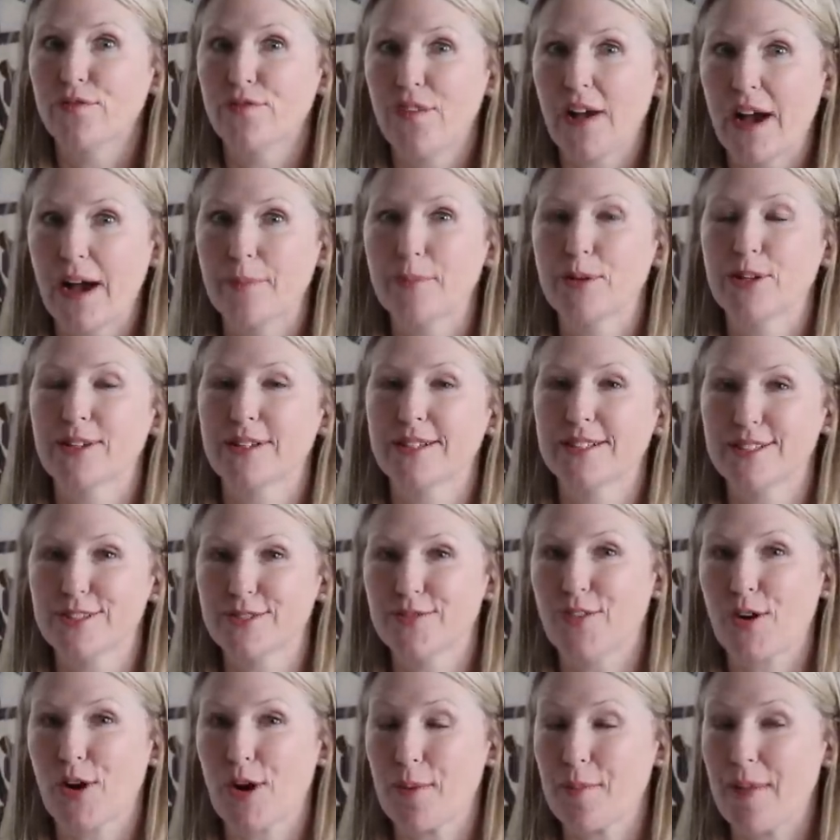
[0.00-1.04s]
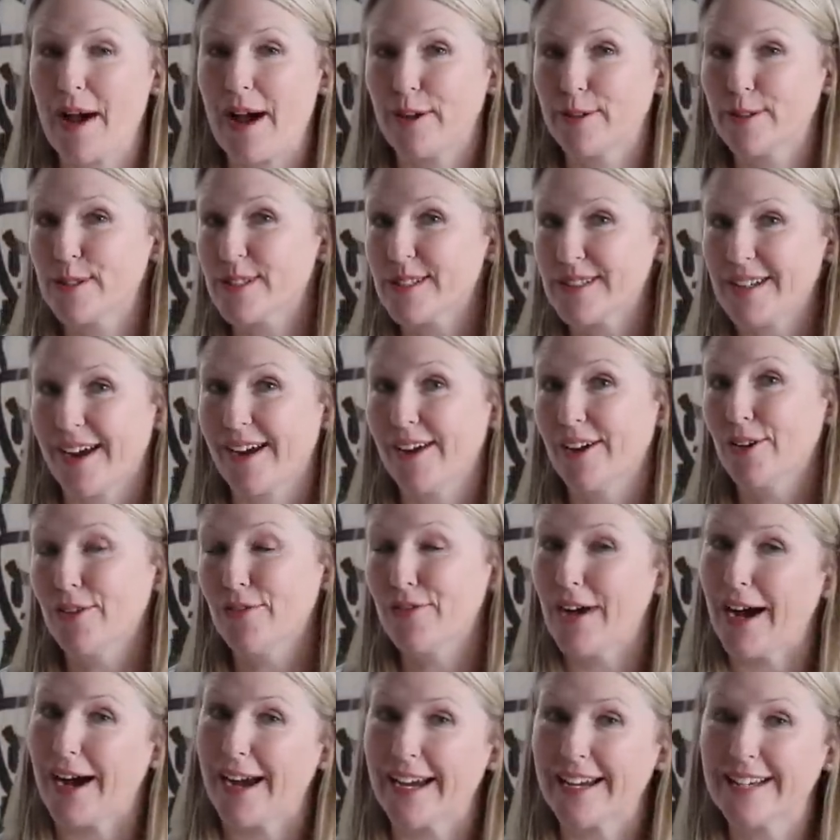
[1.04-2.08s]
fabulous farmhouse style
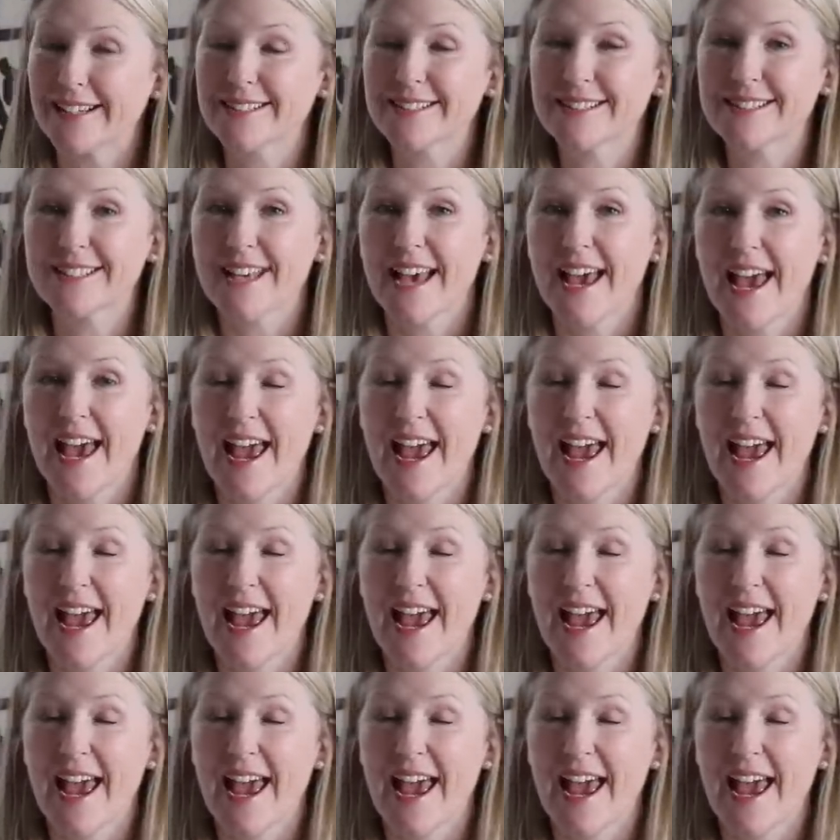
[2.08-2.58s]
finds.